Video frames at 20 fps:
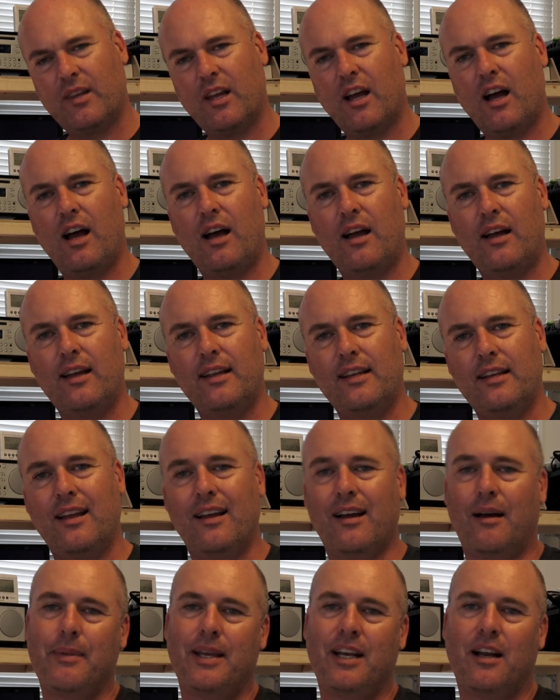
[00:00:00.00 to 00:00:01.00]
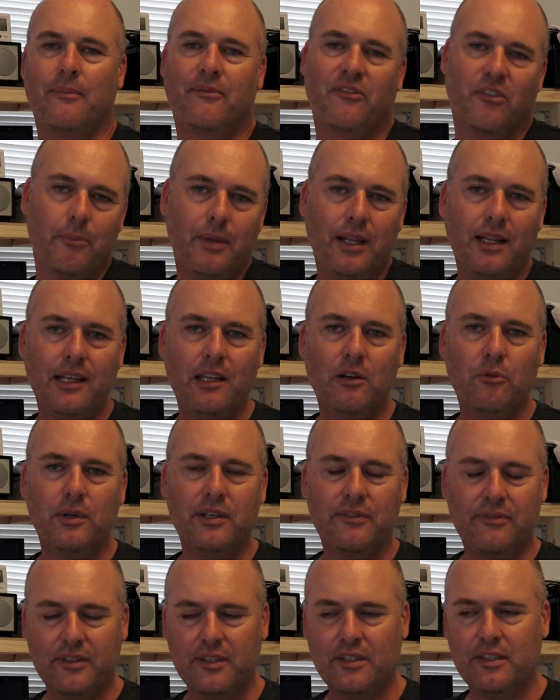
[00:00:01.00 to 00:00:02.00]
I mean, I'm familiar
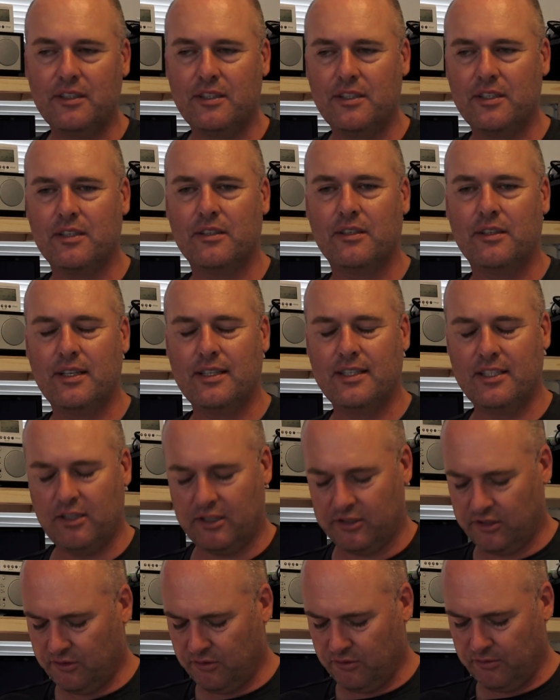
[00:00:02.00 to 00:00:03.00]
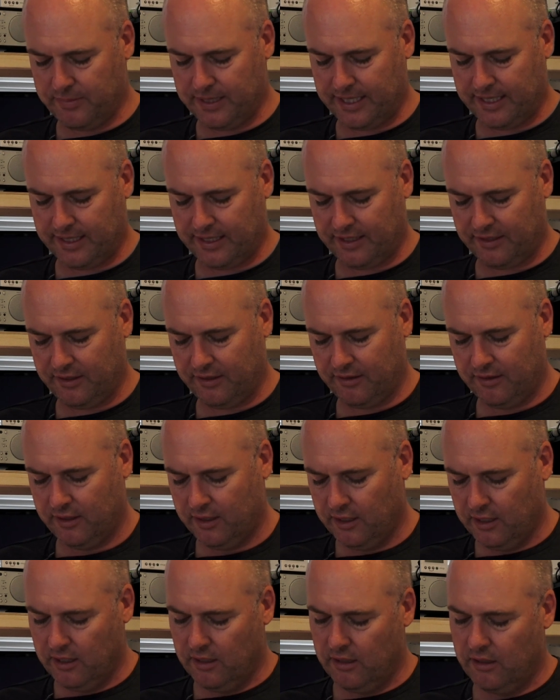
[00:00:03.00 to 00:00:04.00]
with it. It's not too bad.
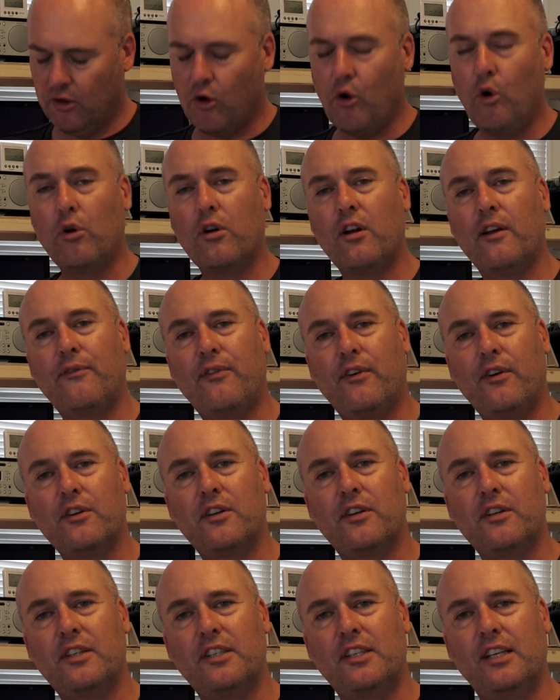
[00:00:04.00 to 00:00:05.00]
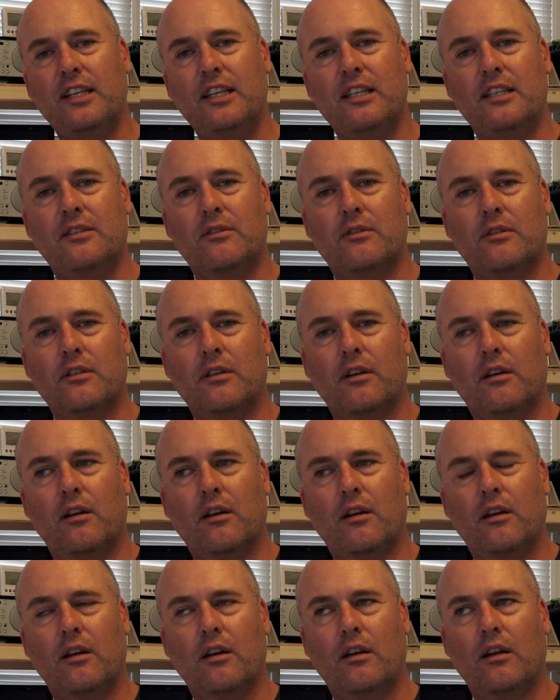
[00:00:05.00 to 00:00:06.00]
Autofocus is,
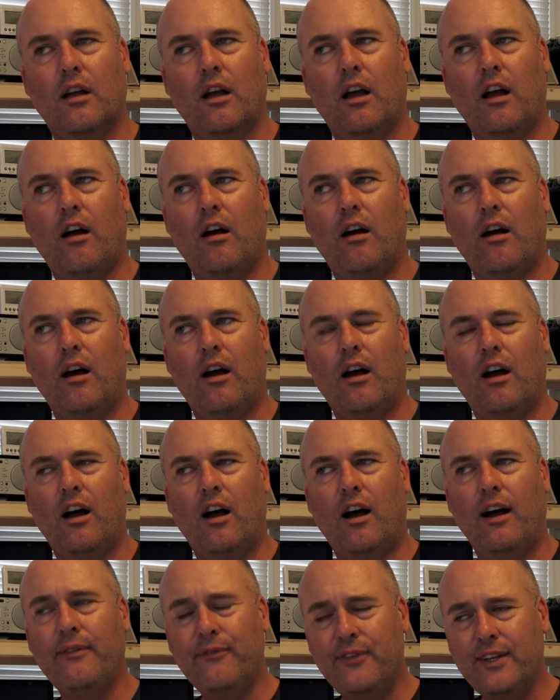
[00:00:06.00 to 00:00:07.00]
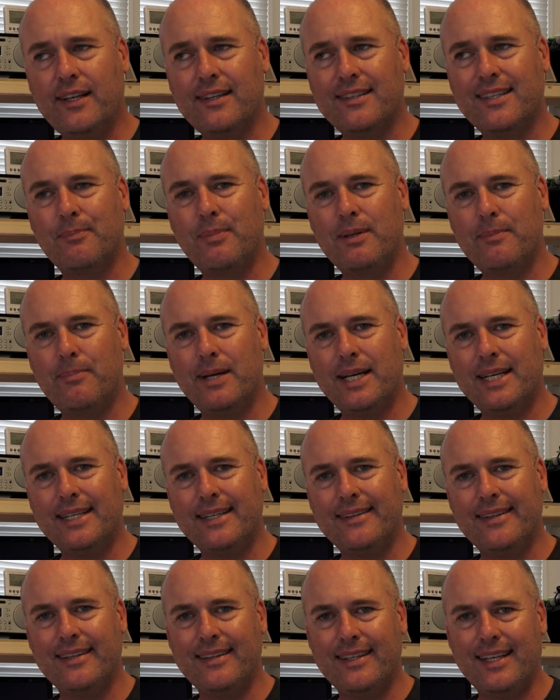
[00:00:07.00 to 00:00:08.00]
I think it's a bit better
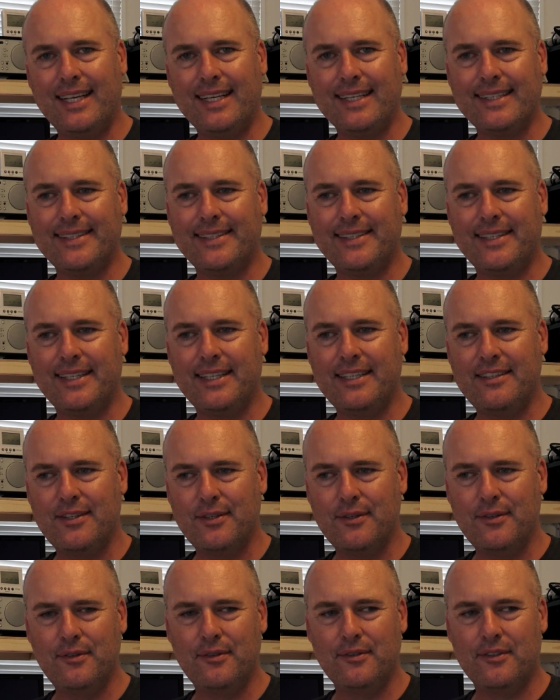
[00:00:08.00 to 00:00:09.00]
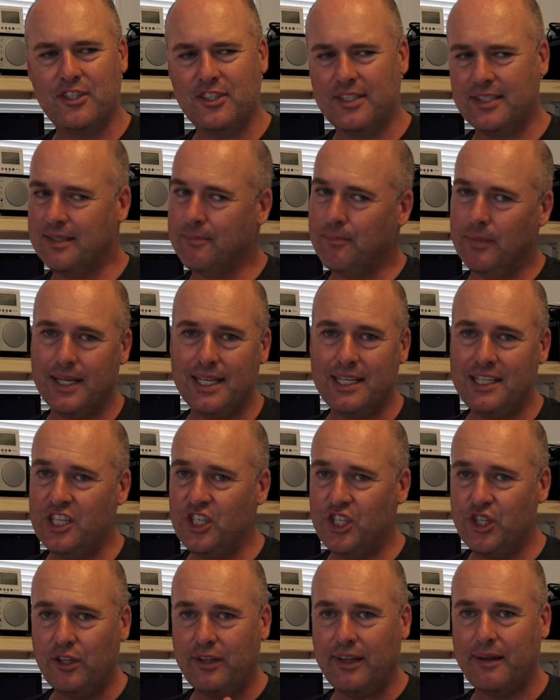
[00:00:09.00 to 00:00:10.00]
than the X-T2, just my
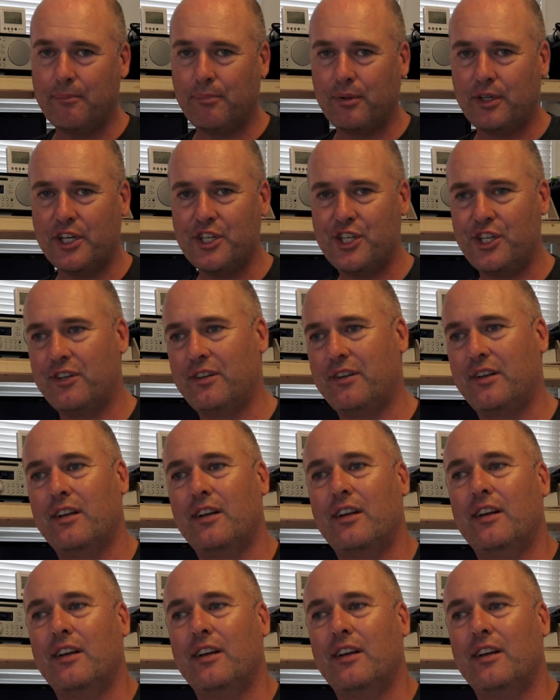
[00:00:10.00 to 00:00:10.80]
initial impression.